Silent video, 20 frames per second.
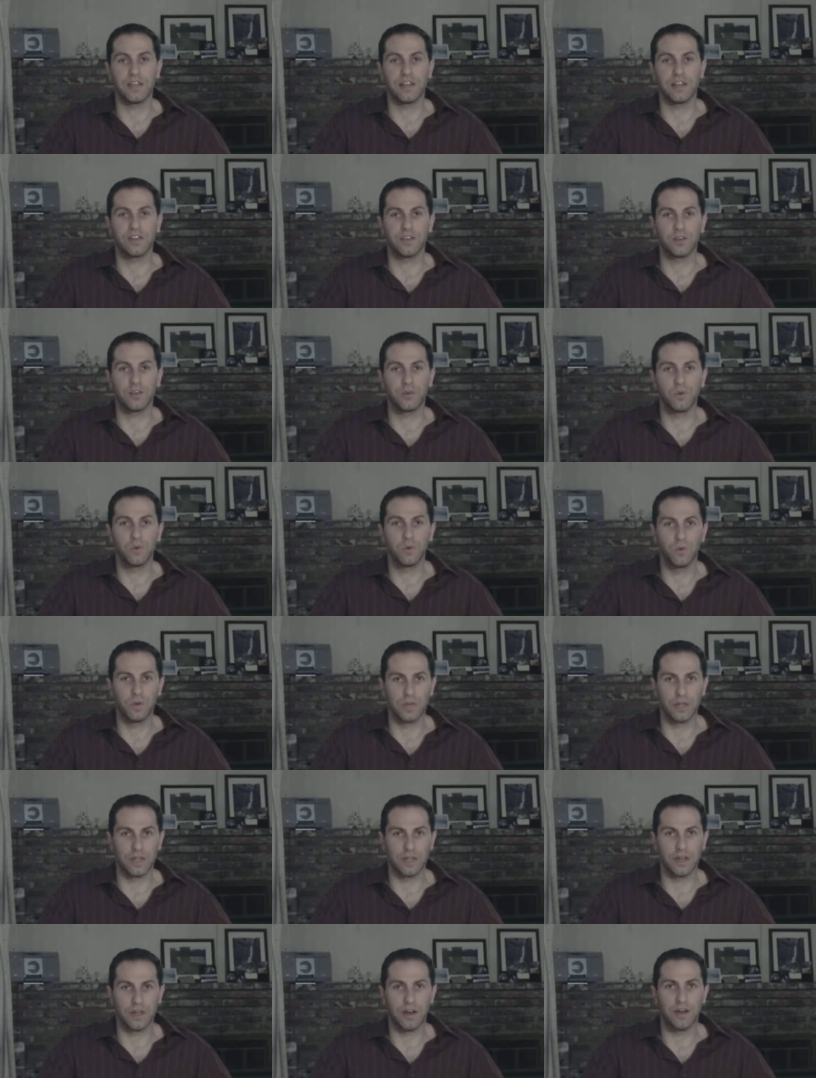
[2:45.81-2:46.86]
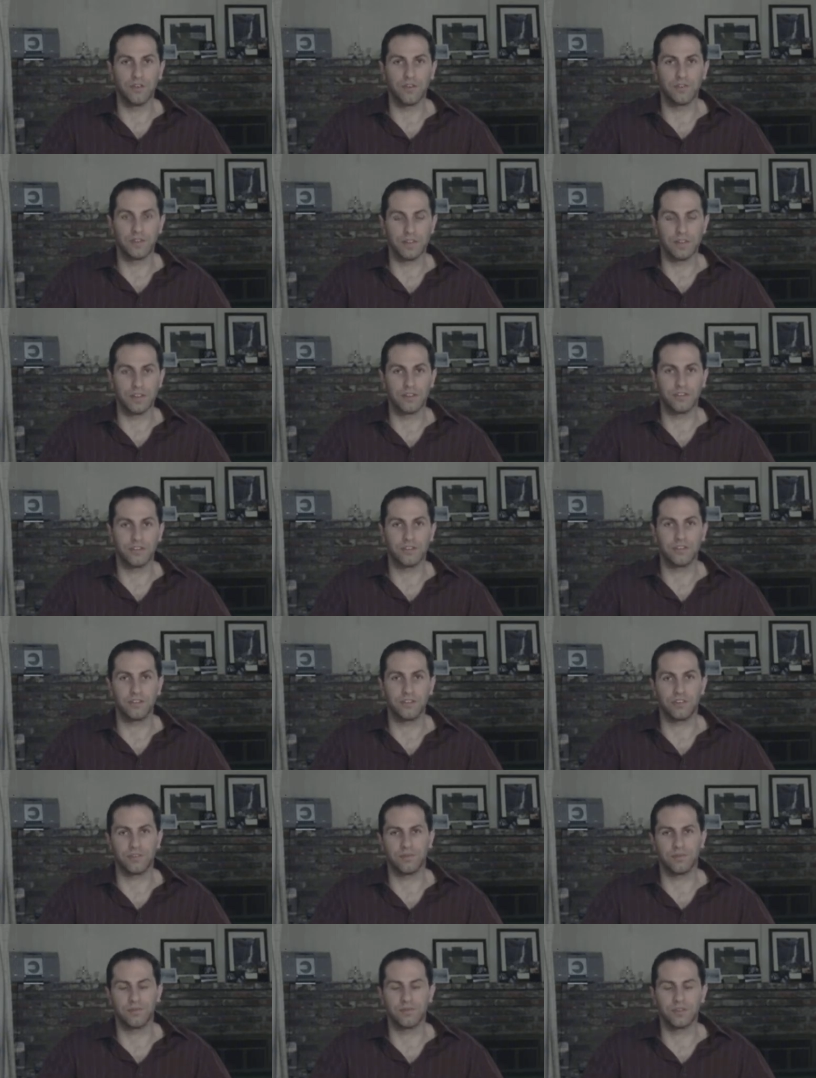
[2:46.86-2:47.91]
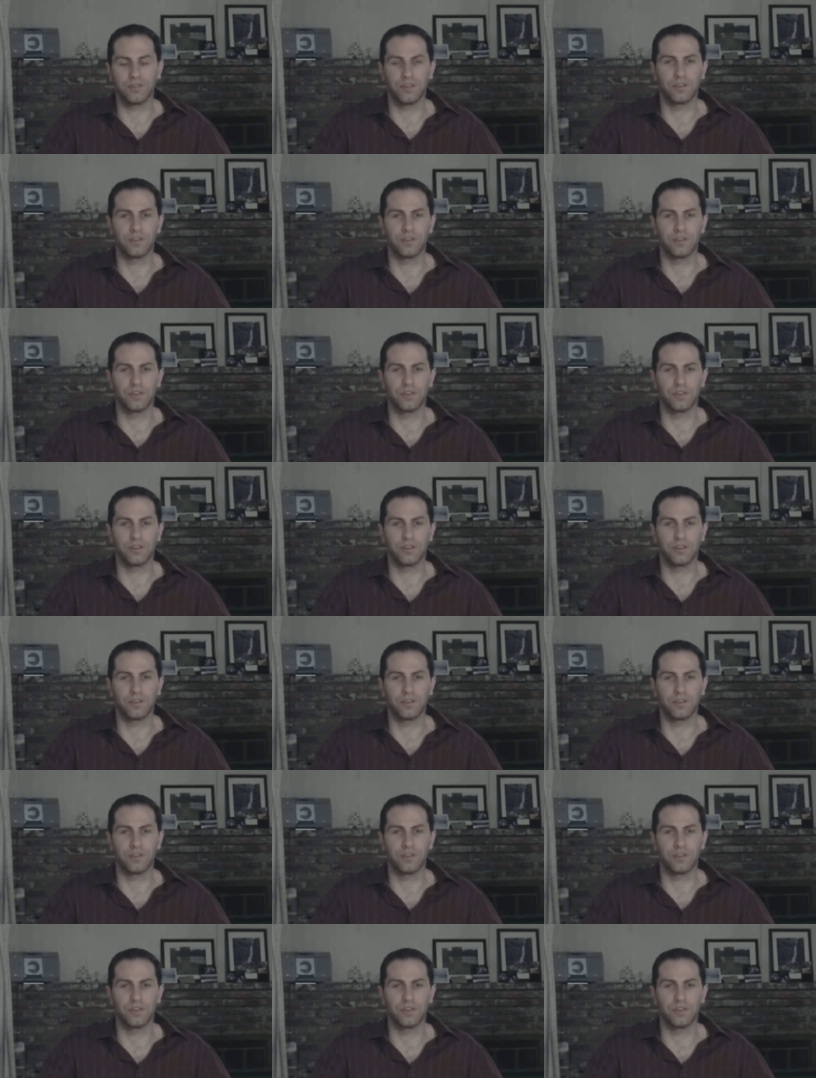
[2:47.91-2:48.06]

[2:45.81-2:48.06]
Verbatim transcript: in the cooling of these,